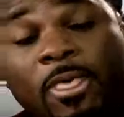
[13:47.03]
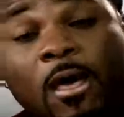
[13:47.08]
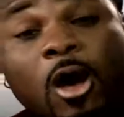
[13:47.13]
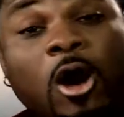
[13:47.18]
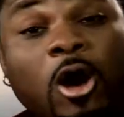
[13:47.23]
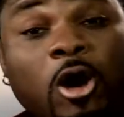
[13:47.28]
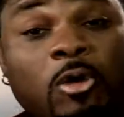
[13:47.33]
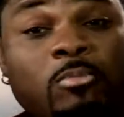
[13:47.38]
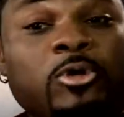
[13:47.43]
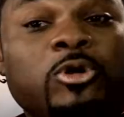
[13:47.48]

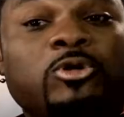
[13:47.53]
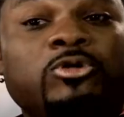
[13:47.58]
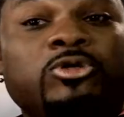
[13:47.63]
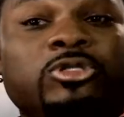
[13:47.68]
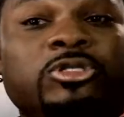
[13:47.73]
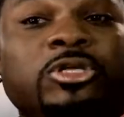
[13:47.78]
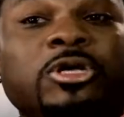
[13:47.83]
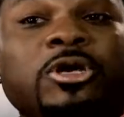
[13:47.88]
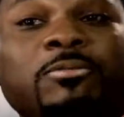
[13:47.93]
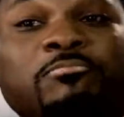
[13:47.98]

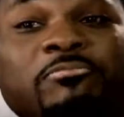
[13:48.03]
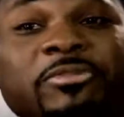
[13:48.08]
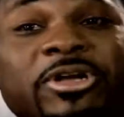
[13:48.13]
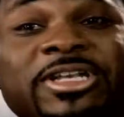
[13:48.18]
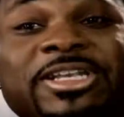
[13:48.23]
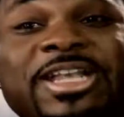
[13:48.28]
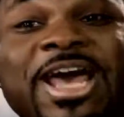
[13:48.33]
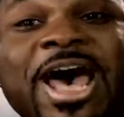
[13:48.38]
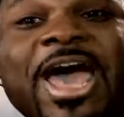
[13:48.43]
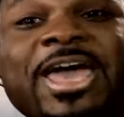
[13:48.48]
almost
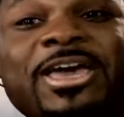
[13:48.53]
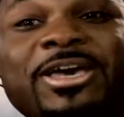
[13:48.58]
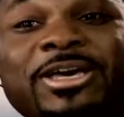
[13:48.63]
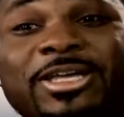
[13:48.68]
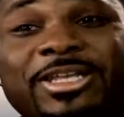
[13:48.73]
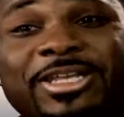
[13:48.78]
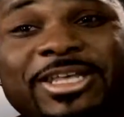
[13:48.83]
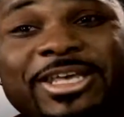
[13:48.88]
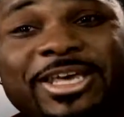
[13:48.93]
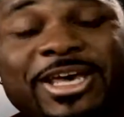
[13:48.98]

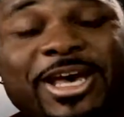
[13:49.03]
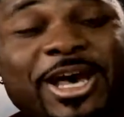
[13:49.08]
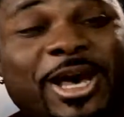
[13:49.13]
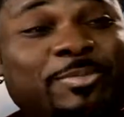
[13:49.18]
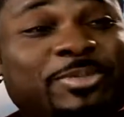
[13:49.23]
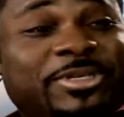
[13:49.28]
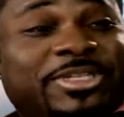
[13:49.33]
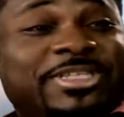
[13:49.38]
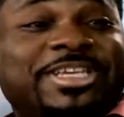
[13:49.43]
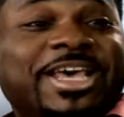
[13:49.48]
maniacally
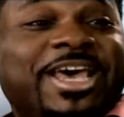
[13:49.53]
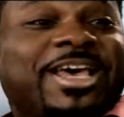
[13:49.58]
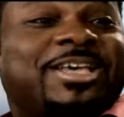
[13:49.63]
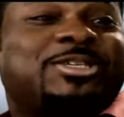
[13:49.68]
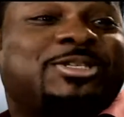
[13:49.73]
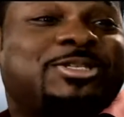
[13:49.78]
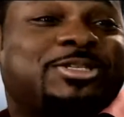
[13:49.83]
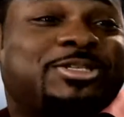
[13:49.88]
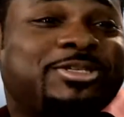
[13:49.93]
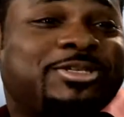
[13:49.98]

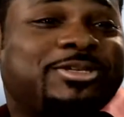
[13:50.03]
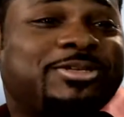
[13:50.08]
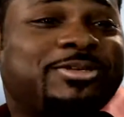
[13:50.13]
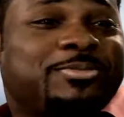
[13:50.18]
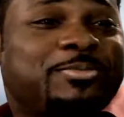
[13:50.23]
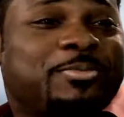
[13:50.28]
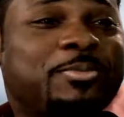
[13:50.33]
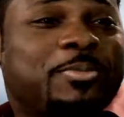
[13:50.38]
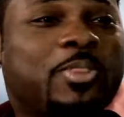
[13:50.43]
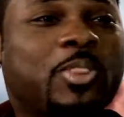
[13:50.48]
obsessed
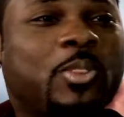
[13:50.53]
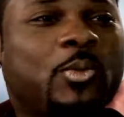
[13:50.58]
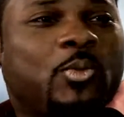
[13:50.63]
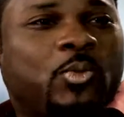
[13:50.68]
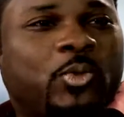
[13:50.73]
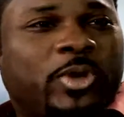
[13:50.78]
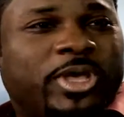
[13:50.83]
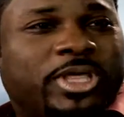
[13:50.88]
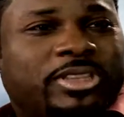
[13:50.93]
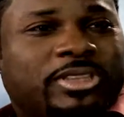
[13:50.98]

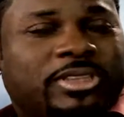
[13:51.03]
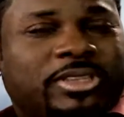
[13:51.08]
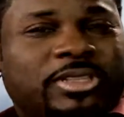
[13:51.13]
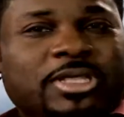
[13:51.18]
with